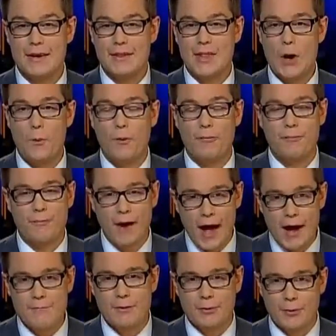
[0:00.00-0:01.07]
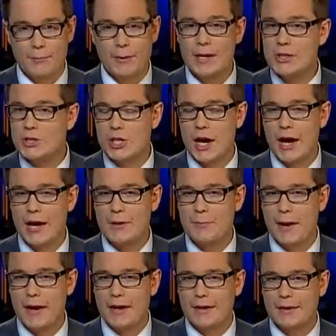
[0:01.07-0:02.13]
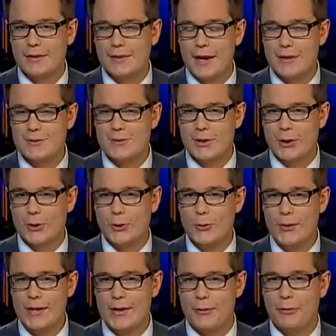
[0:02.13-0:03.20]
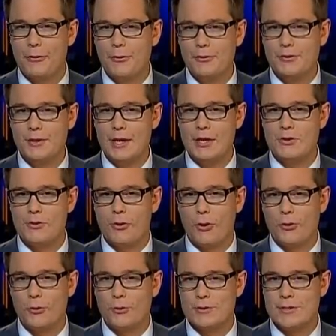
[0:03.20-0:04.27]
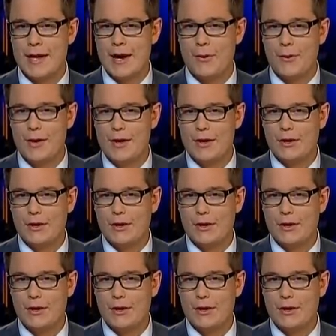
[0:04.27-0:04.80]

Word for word: there were five of them, each eyed by a contestant, including a 13 year old who is now